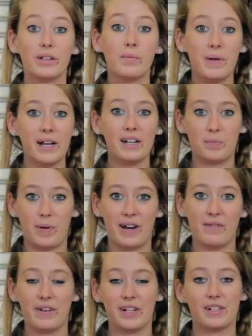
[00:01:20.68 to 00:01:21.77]
of the biggest
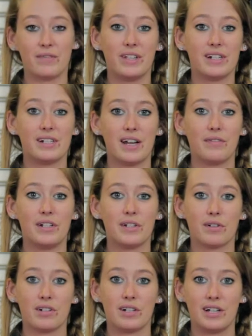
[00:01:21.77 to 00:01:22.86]
benefits of this safety
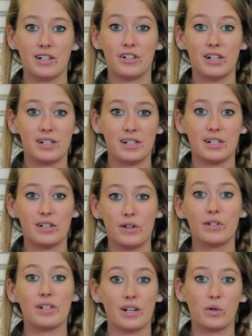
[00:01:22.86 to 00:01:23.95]
sausage is its
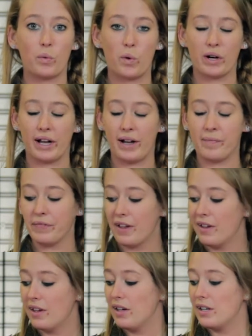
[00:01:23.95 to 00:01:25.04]
use underwater.
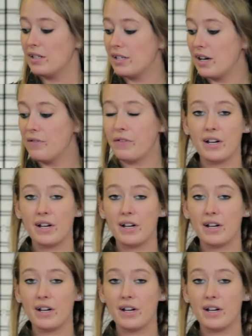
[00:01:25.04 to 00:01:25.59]
Say for